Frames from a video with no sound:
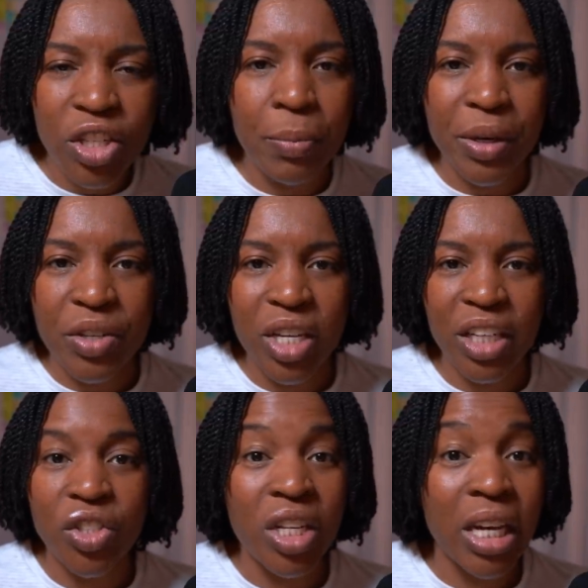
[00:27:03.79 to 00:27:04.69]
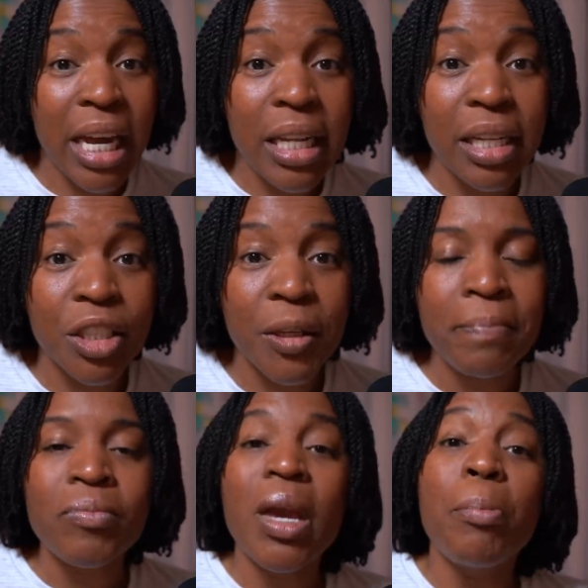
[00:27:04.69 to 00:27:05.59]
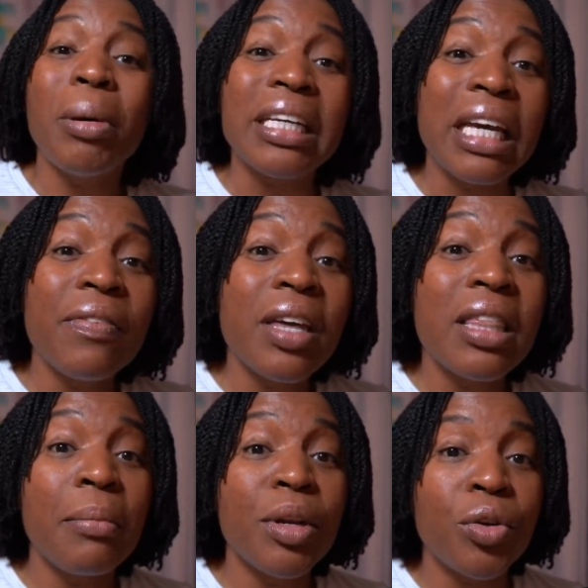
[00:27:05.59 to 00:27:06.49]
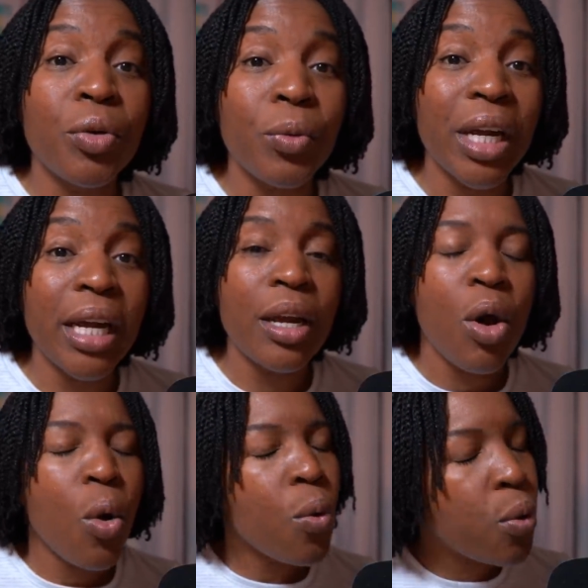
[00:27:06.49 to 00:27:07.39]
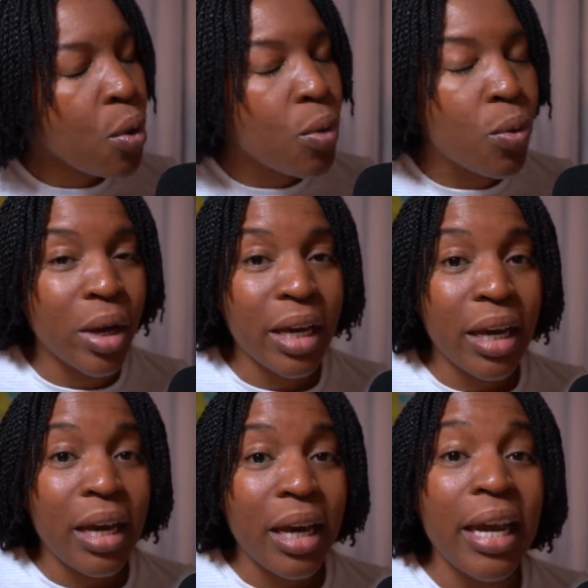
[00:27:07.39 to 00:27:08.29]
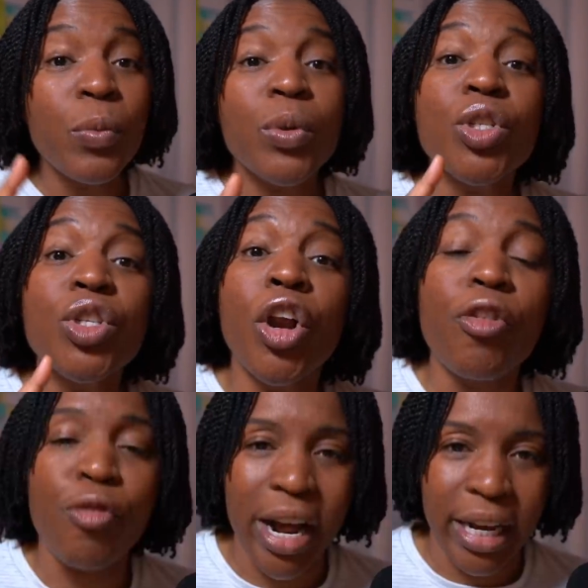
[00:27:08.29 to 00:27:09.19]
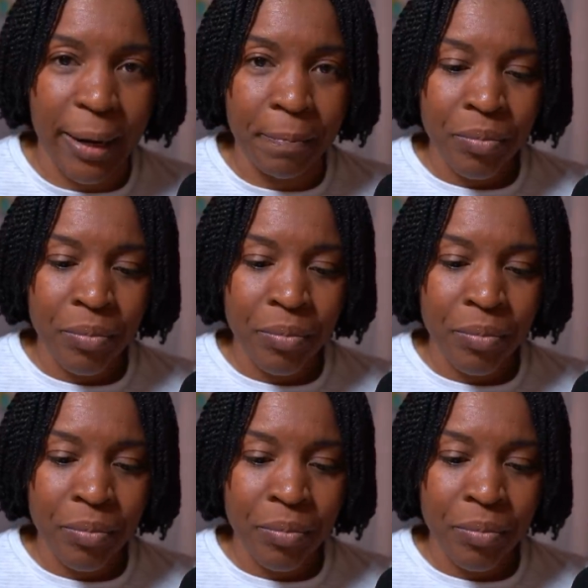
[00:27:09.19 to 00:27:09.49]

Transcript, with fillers: and presentations in English, but giving them in Korean, whew, it was nerve-wracking.